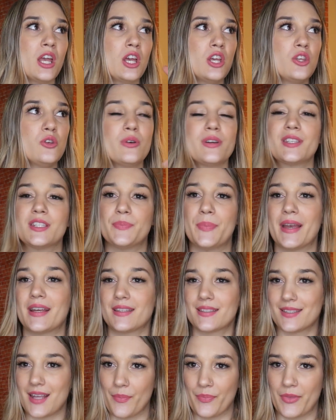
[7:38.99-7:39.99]
you
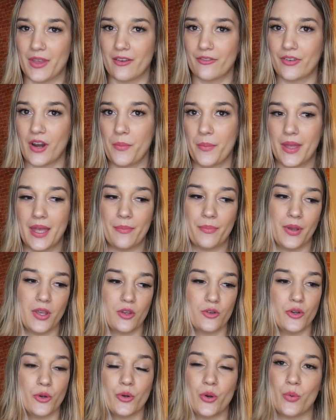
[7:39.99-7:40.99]
expect something from it, but
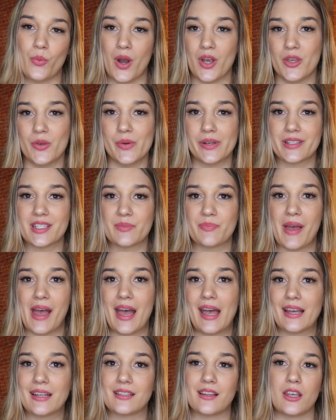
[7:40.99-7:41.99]
you don't know what you
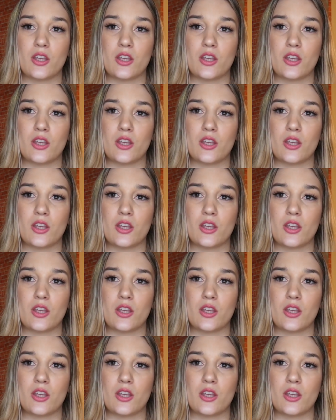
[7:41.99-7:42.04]
expect,